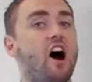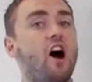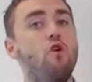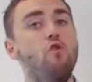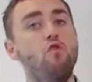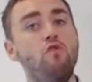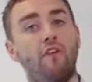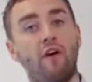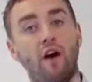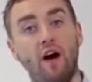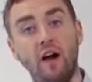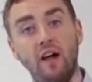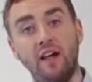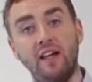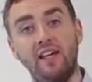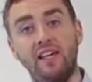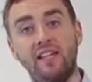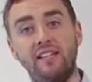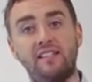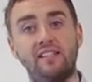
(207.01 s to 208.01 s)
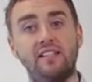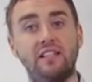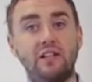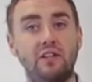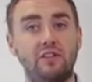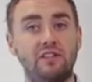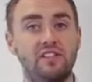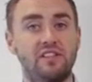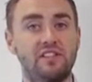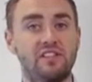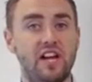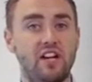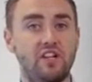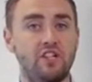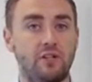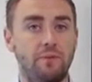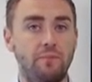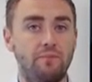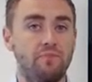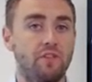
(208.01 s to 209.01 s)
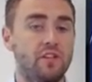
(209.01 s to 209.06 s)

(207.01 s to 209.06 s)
over into the London session.